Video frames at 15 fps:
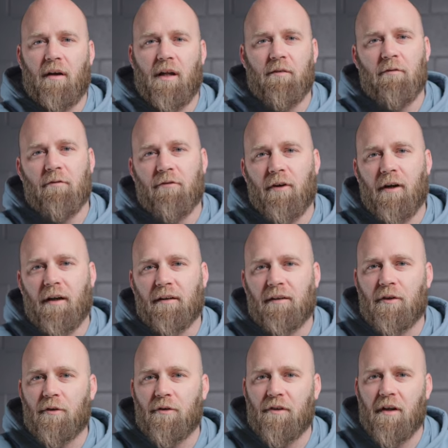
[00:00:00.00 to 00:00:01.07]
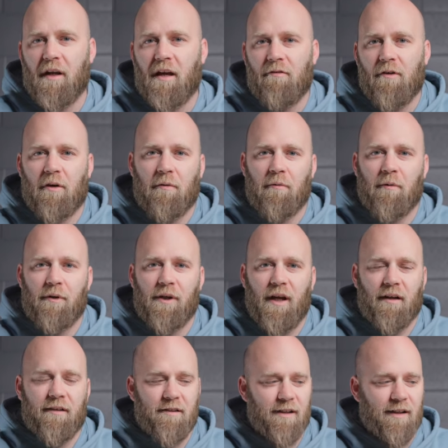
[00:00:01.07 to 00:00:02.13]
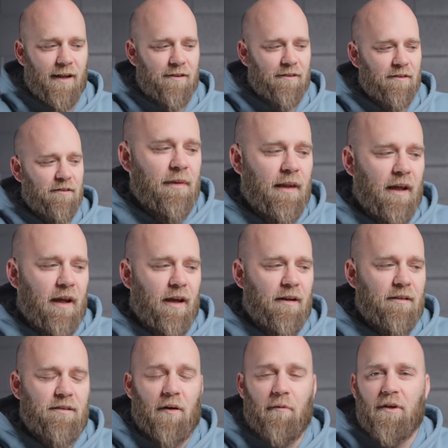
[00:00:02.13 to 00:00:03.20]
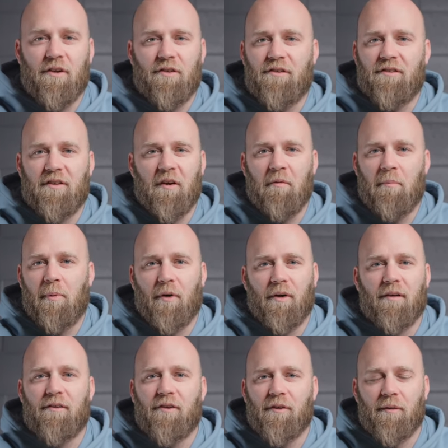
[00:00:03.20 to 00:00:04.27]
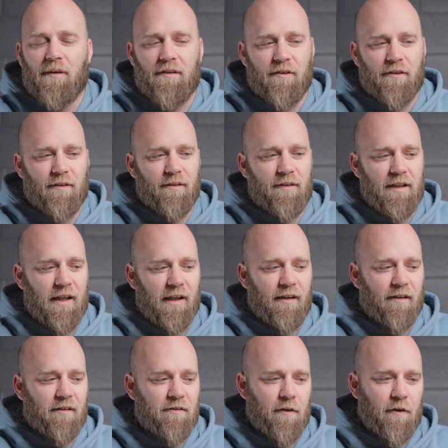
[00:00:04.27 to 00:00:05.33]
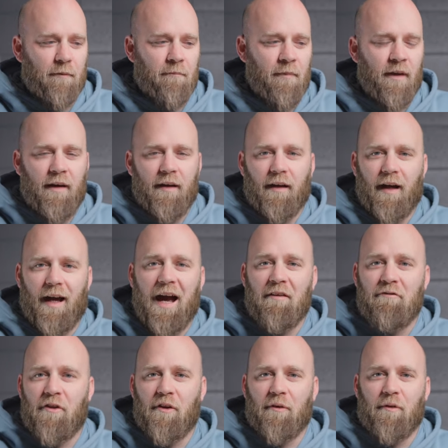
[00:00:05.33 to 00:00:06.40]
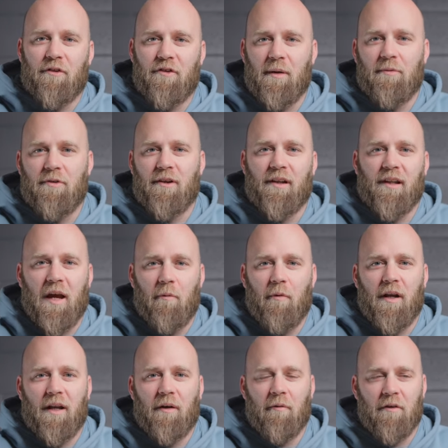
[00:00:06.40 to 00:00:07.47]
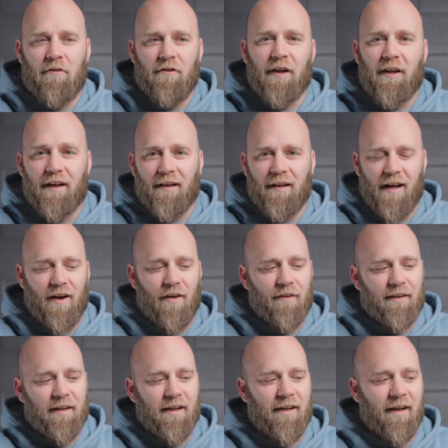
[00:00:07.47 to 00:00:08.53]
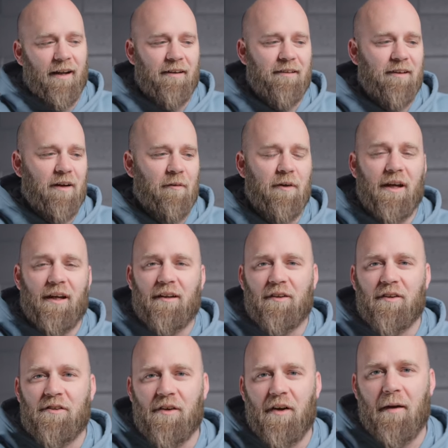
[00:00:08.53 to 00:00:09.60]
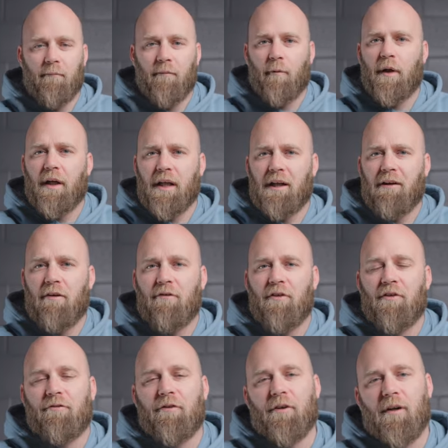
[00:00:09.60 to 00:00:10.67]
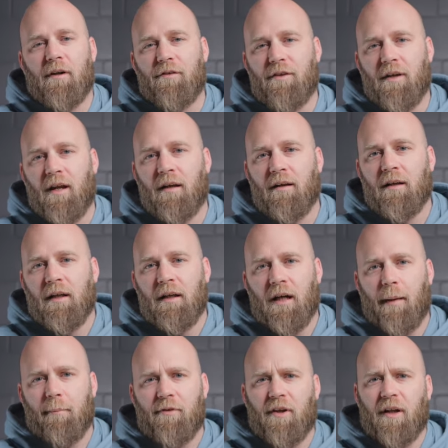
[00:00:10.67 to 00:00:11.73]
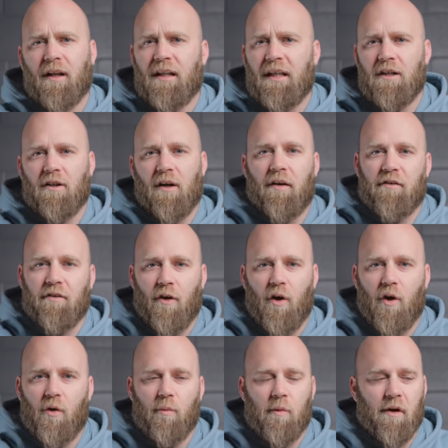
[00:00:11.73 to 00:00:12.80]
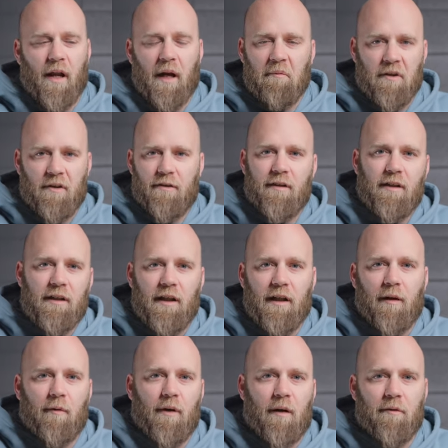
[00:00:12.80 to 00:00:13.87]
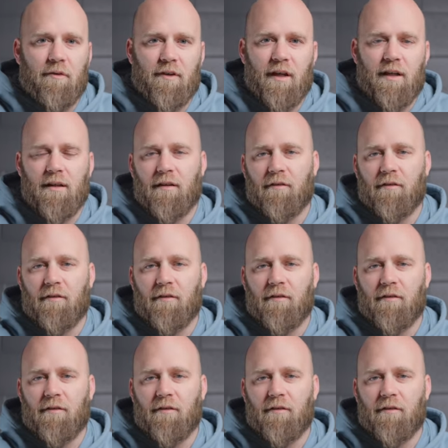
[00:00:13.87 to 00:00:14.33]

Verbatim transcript: having fun, causing havoc when we were young teenagers, and uh, we just didn't put two and two together. So uh, after the reception at that wedding, we figured it out, and uh, we had a good time. We're gonna go over the photos, and I'm just gonna let you guys know what I was thinking when I was taking the